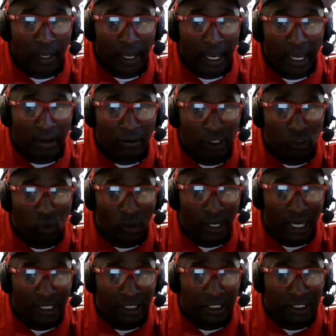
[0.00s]
It was
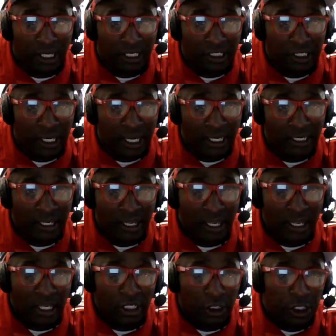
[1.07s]
28-16.
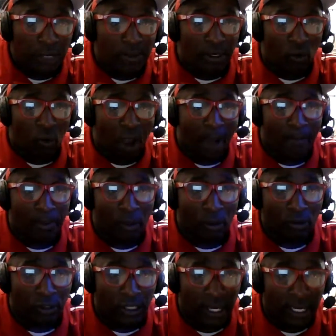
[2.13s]
Jimmy
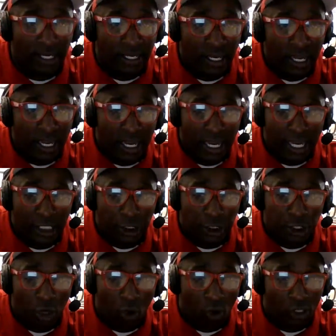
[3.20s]
Garoppolo then hit
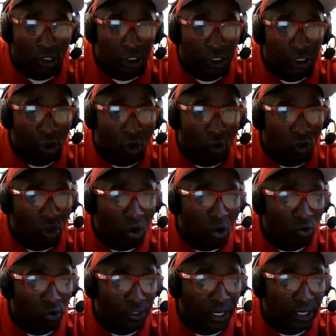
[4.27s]
George Stone
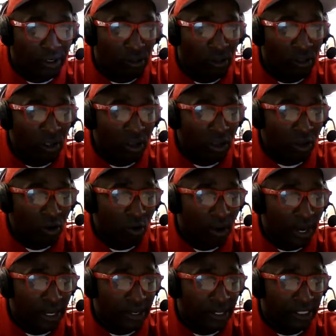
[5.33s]
Cold Kittle, who
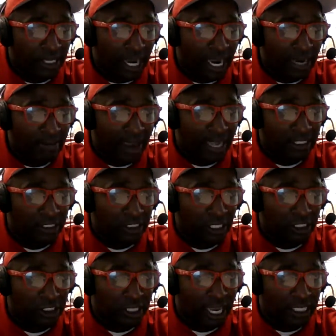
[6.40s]
in the game had
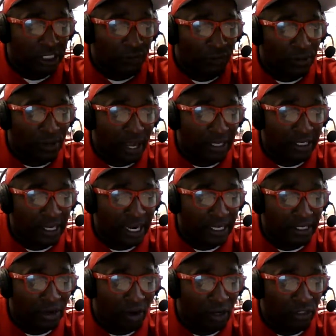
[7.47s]
6 catches for
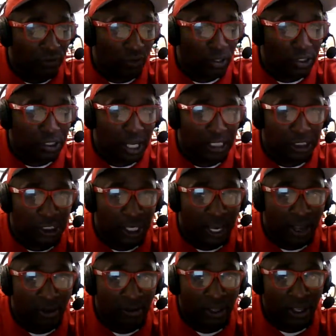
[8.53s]
98 yards for a
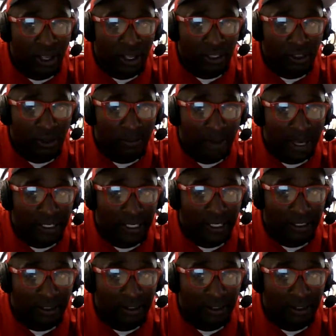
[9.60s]
touchdown to make it